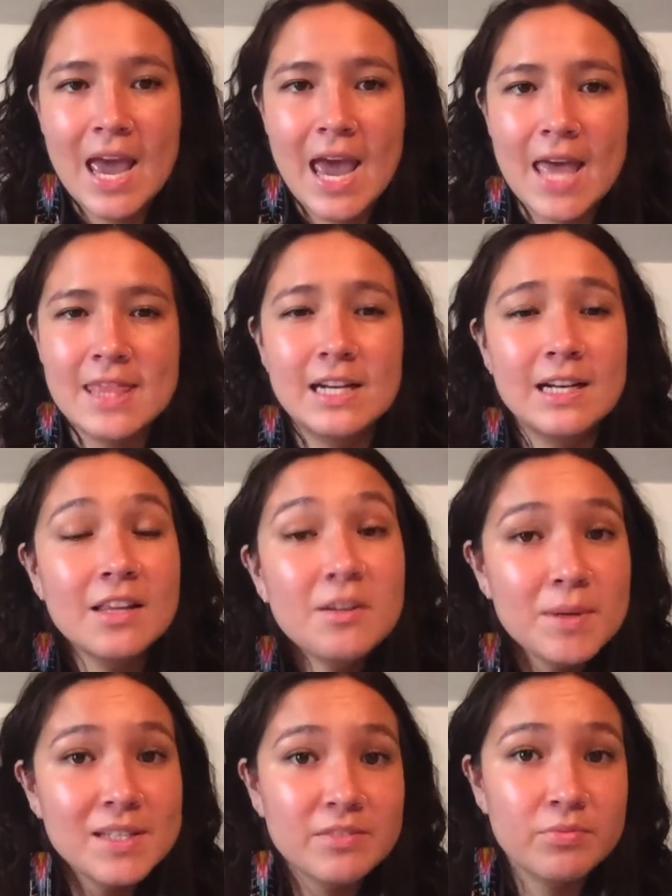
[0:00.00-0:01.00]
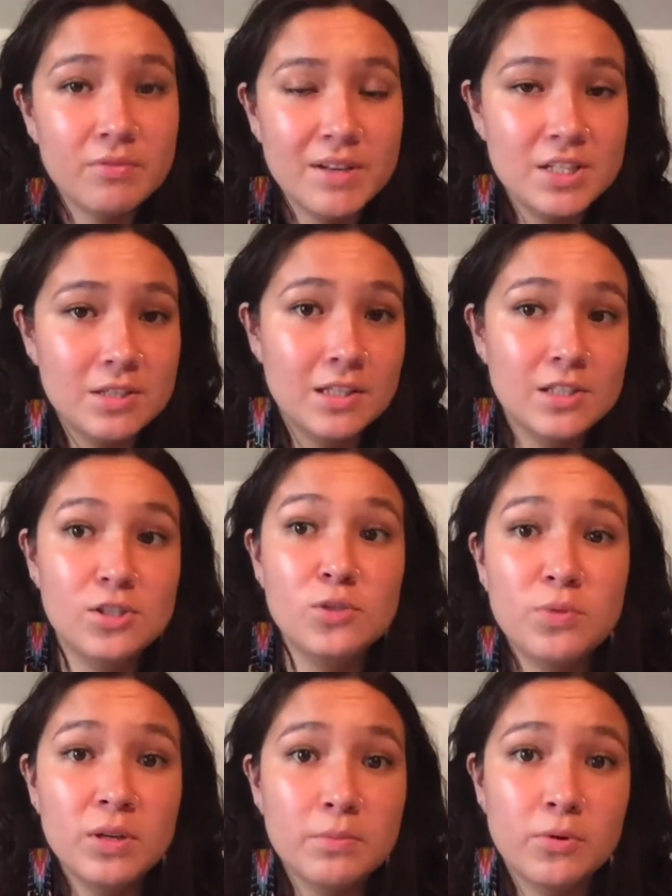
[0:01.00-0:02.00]
And then another piece of prevention that's
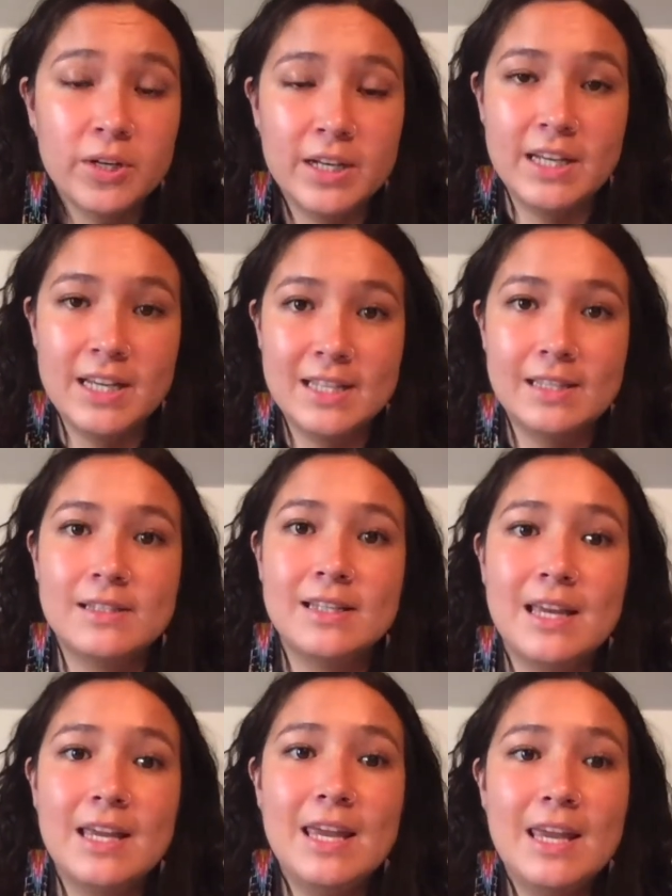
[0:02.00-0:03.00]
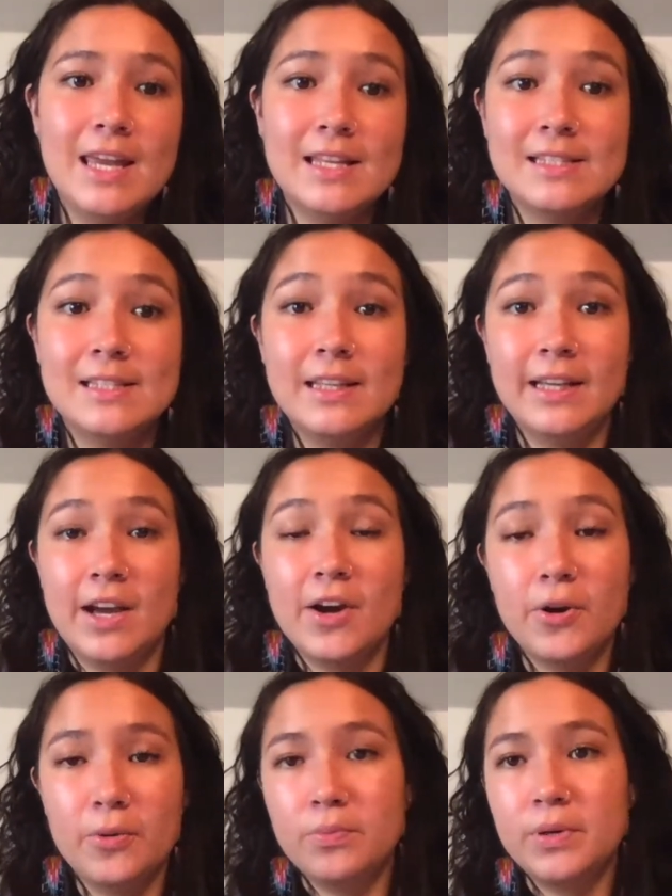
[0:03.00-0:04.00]
super important is instilling
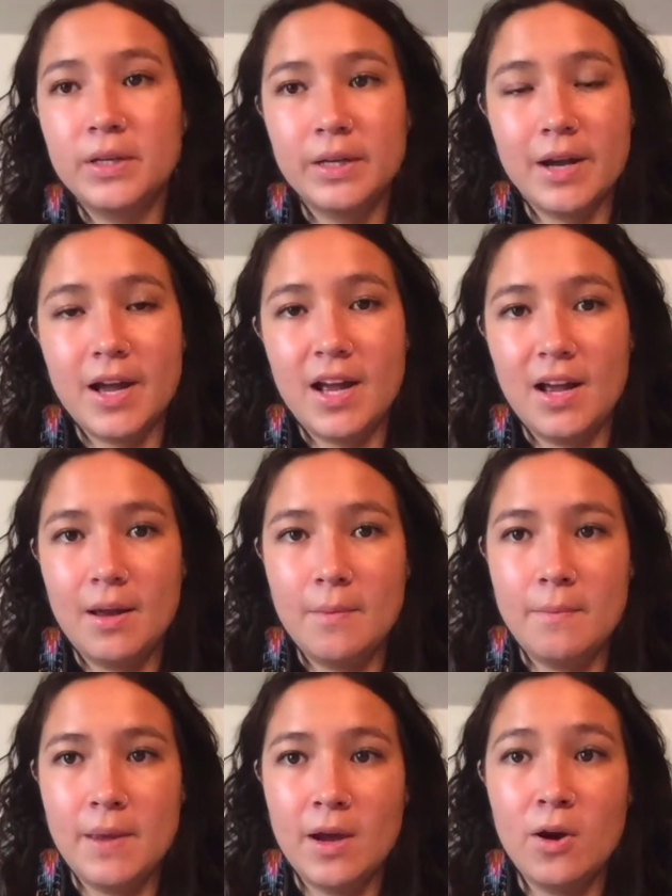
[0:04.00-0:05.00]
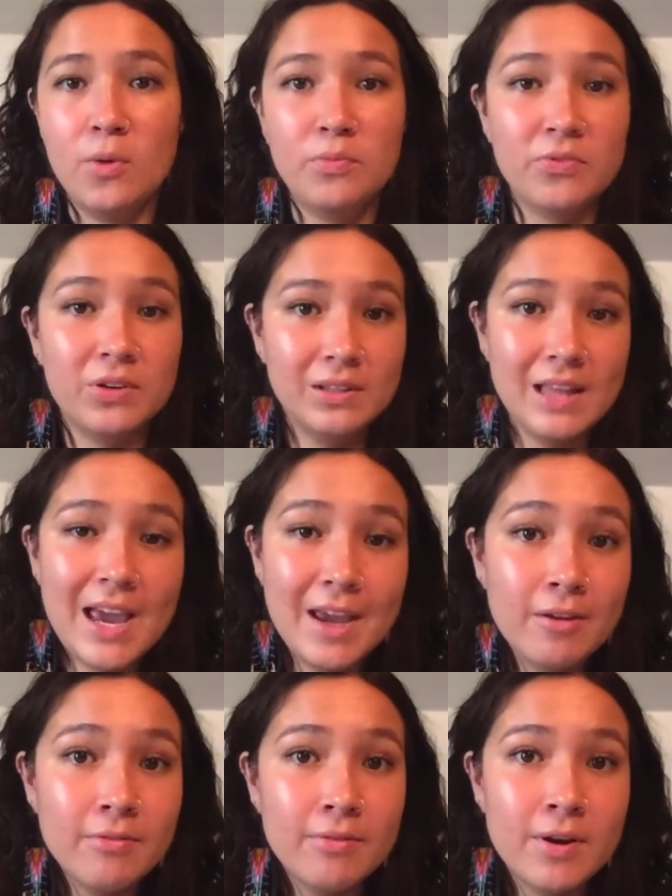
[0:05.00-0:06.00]
hope. Hope for
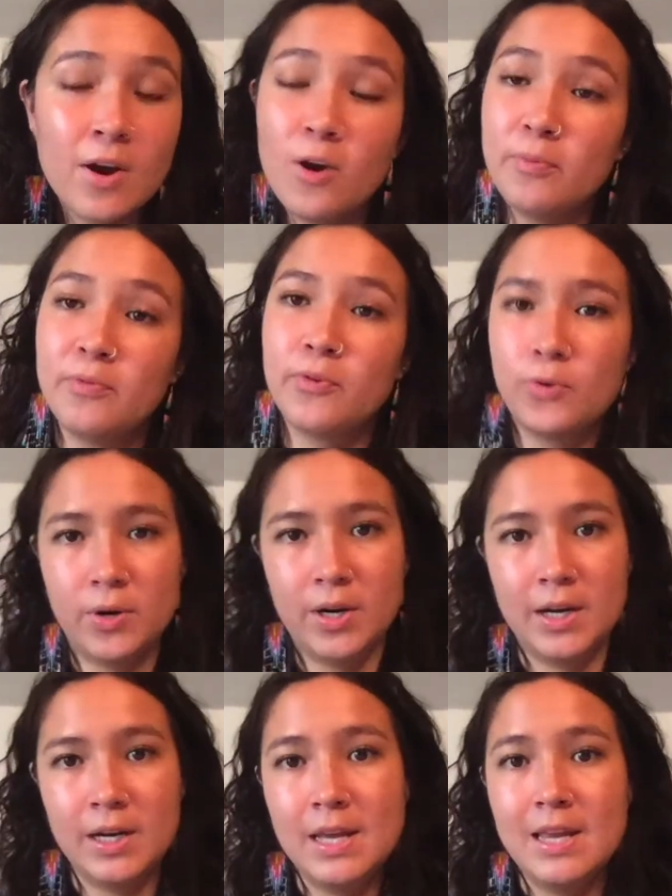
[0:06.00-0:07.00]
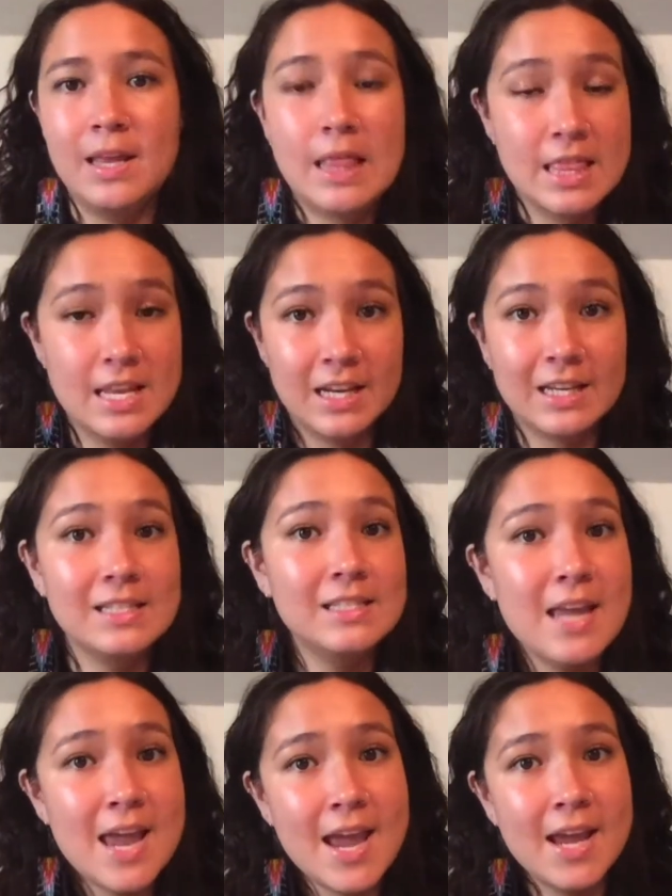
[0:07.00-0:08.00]
life, hope for the next
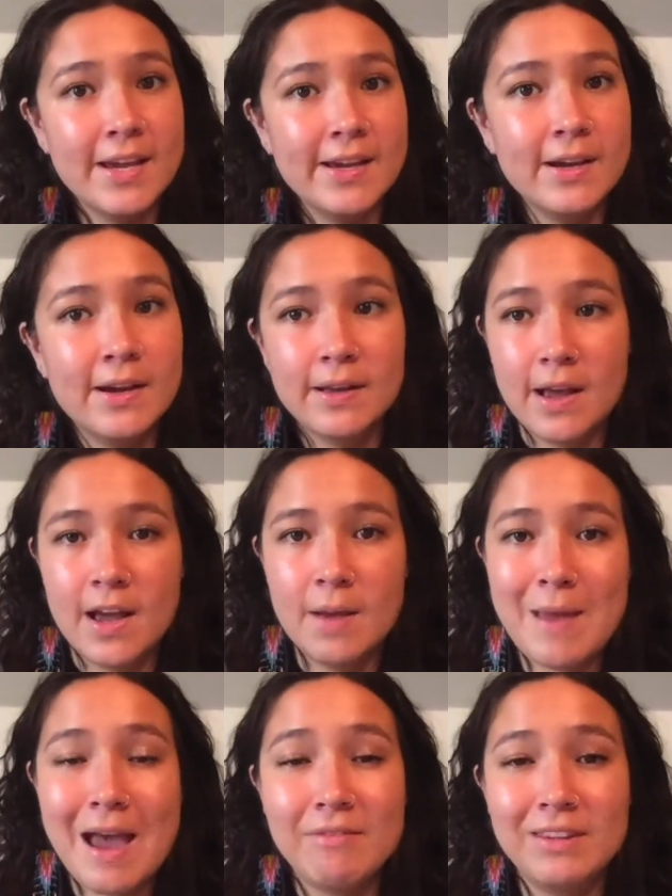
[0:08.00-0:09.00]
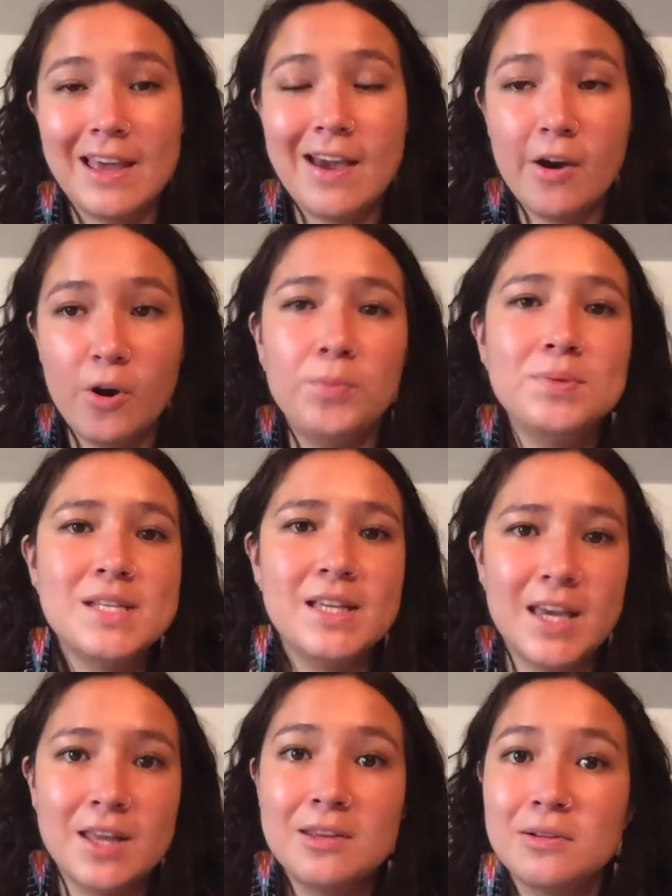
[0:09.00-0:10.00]
day. Having that hope to
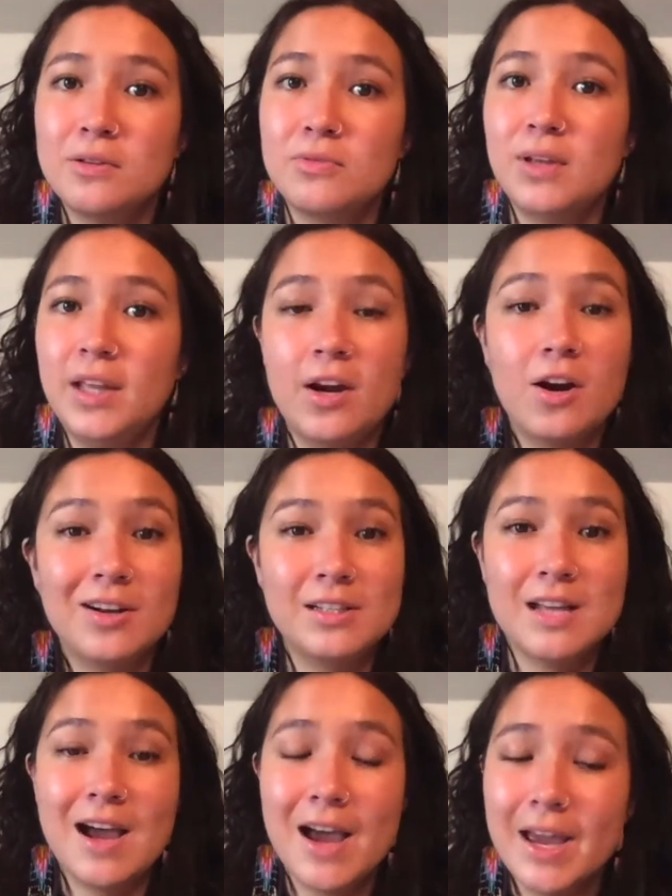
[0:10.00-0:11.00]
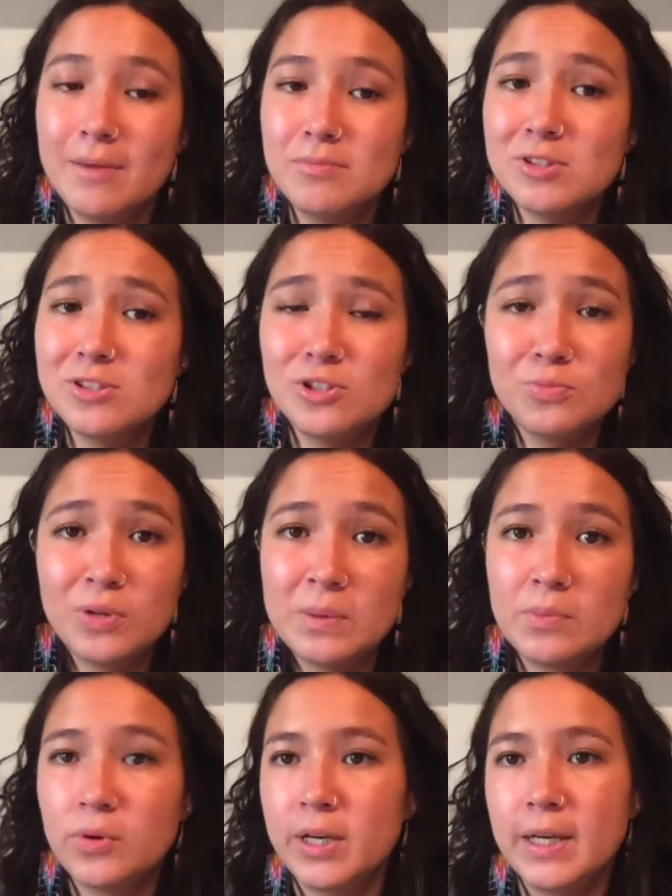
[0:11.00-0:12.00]
get through the really hard times is super
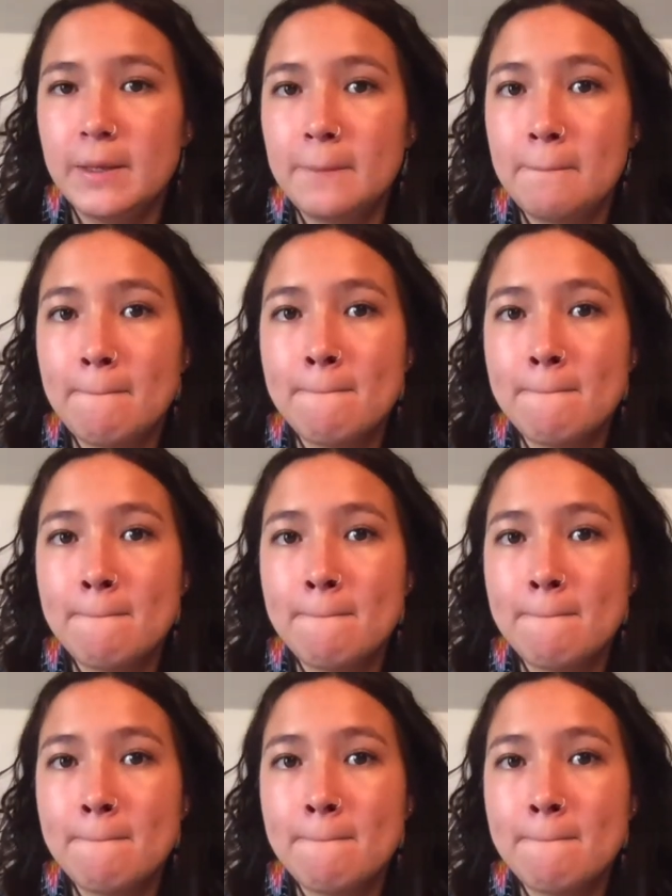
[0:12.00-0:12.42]
important.